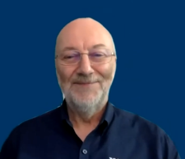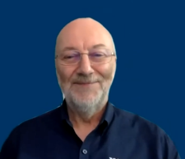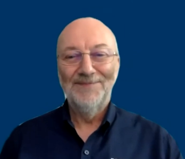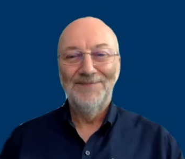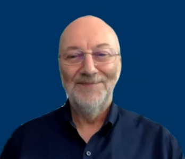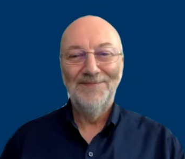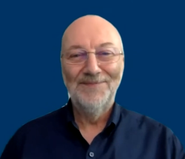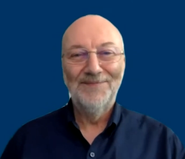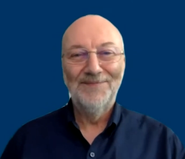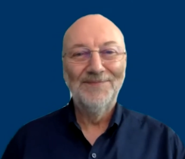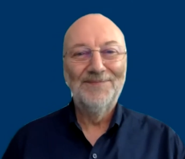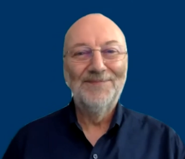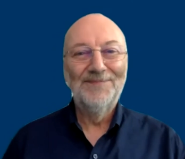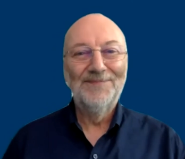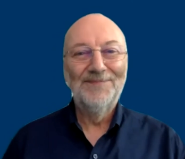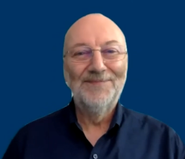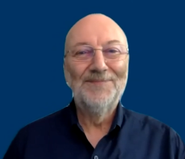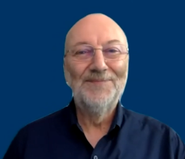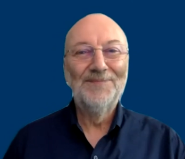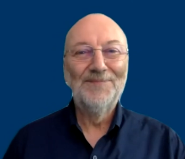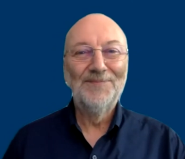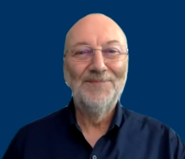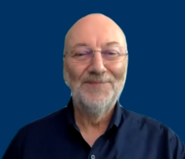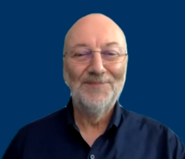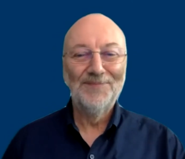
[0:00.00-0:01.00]

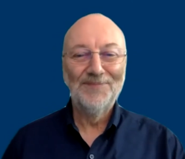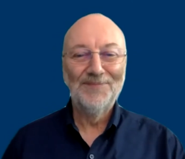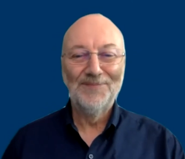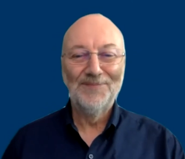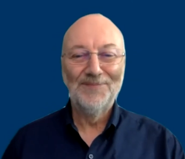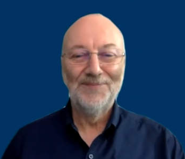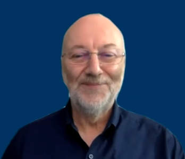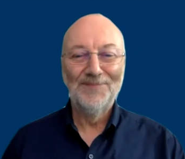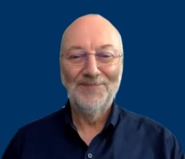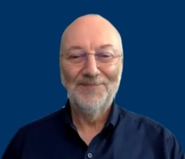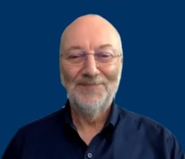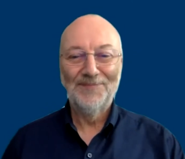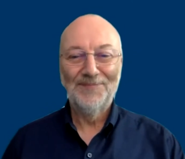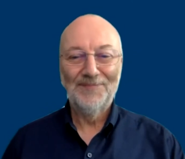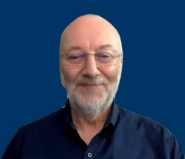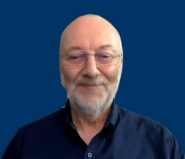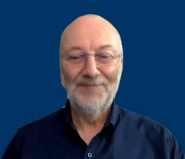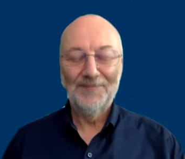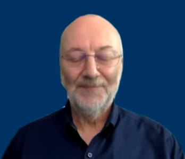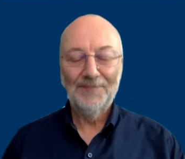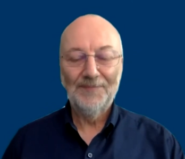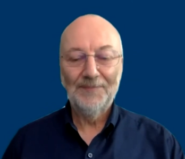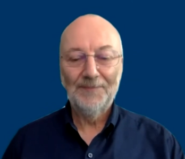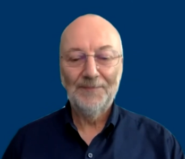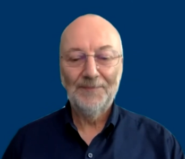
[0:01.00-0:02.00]

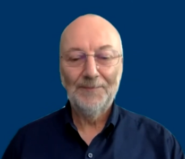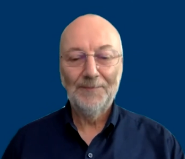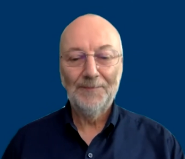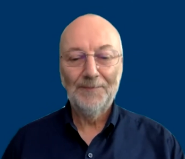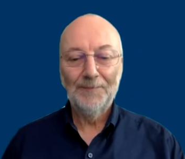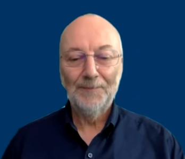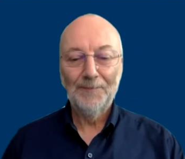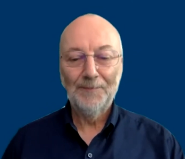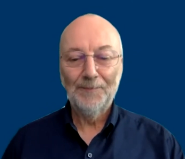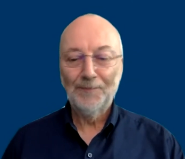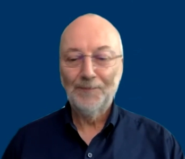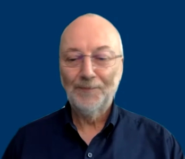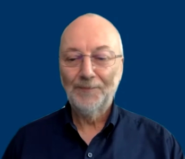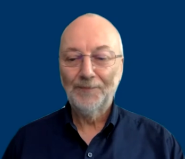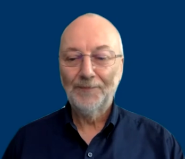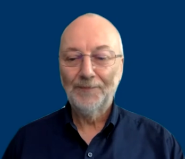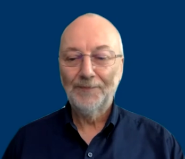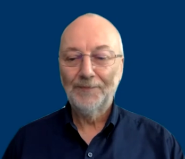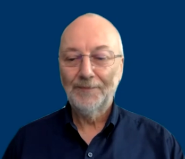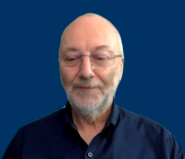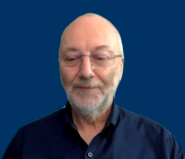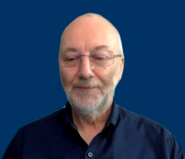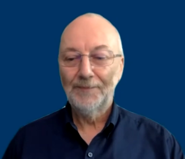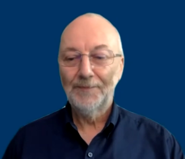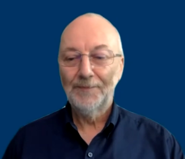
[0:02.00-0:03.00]

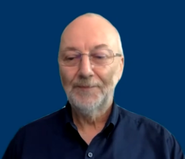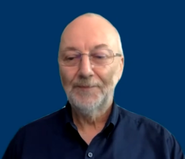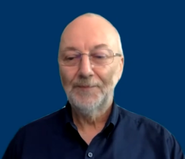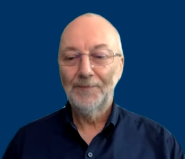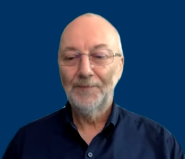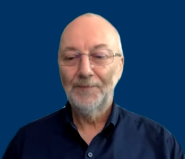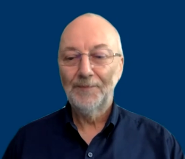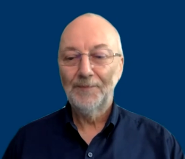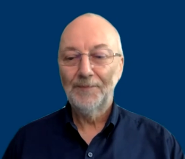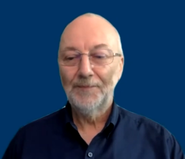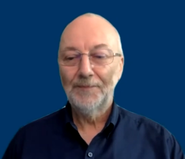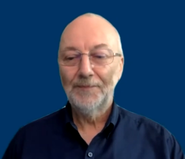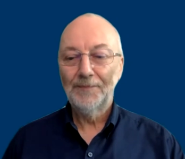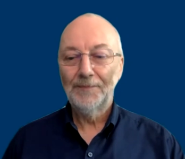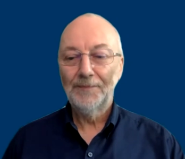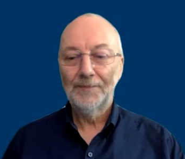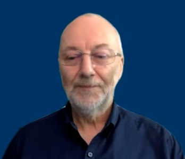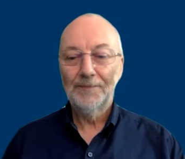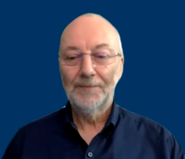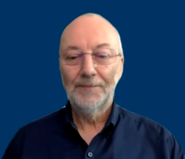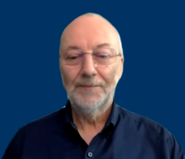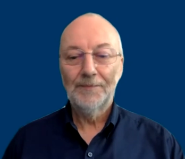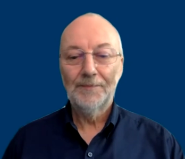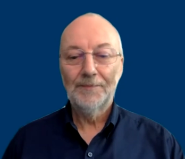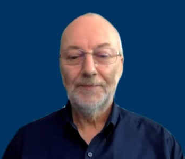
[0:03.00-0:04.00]

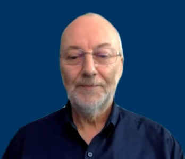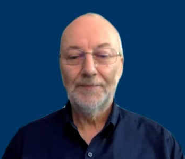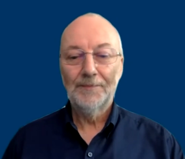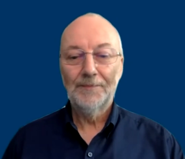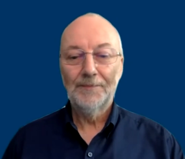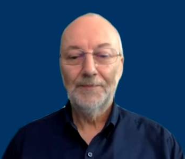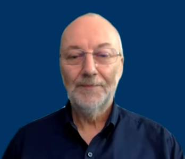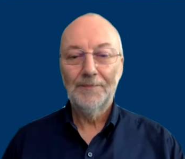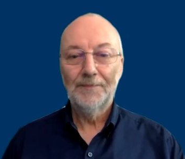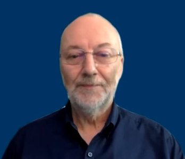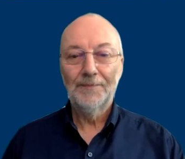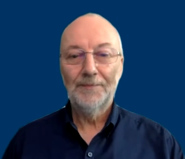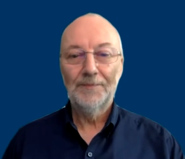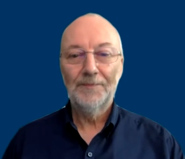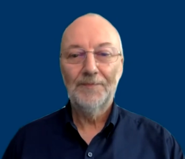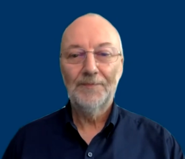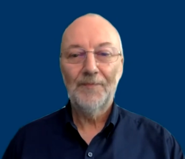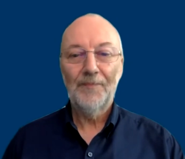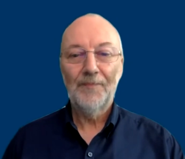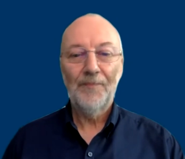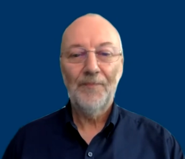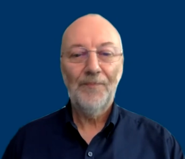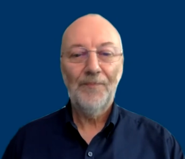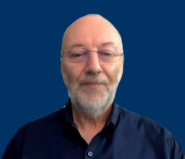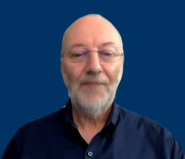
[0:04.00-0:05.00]

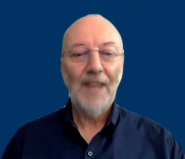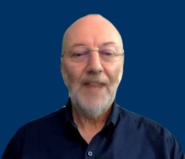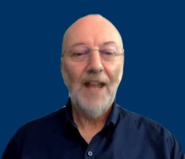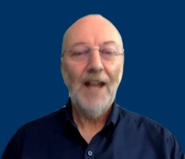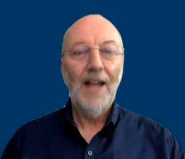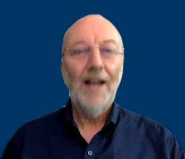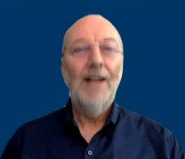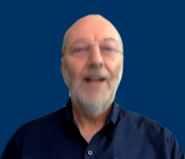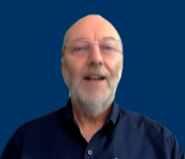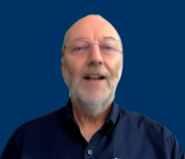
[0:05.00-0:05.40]
Nobody speaks.